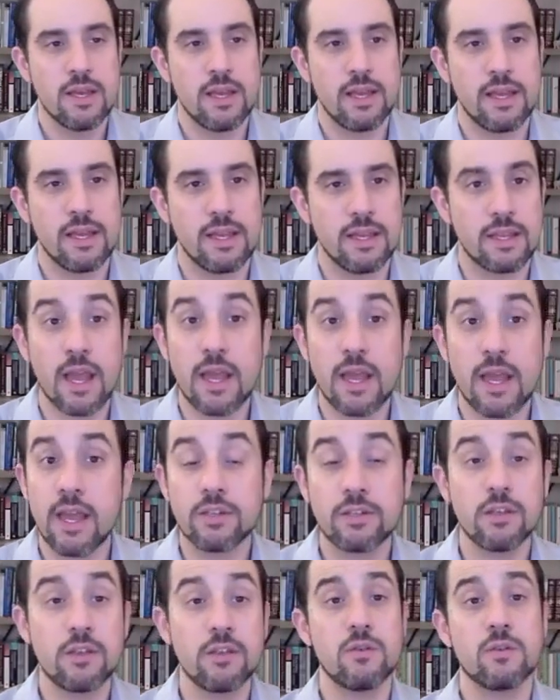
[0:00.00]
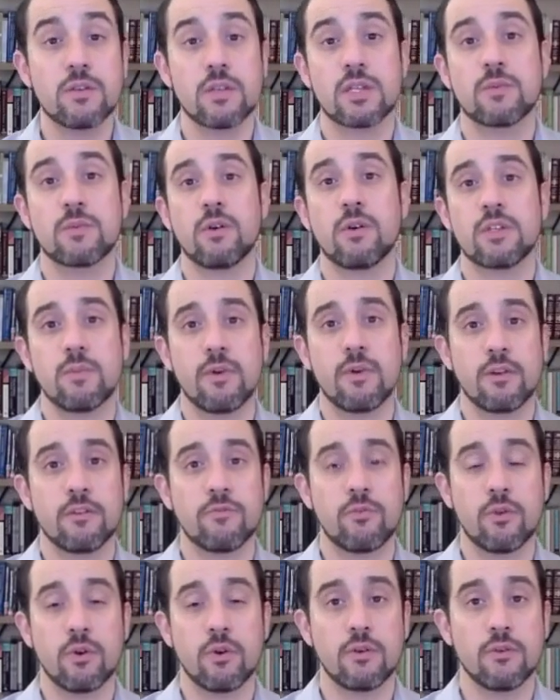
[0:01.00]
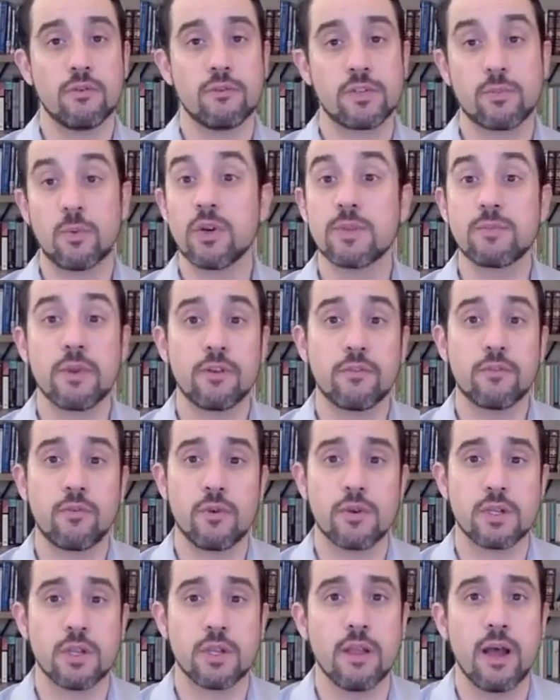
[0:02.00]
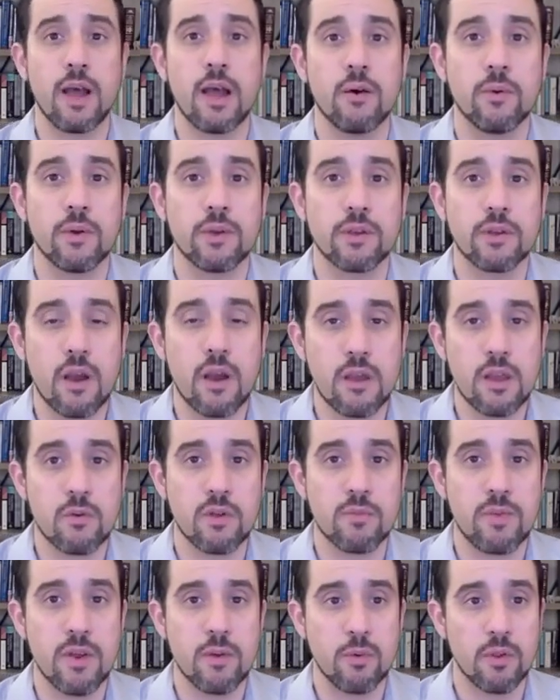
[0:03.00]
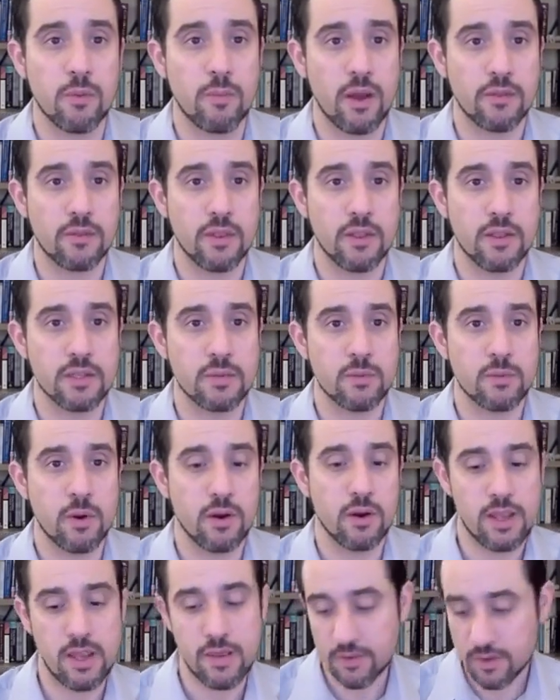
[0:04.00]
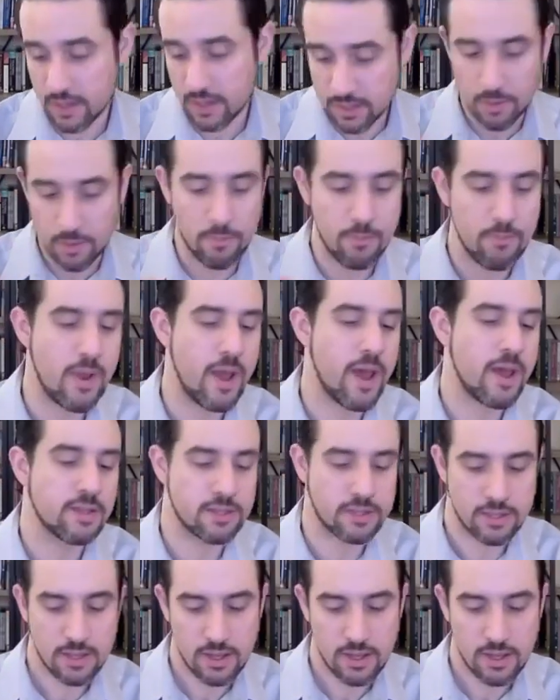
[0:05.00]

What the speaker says: and I actually use sports metaphors a lot when talking with people about this, where even like the best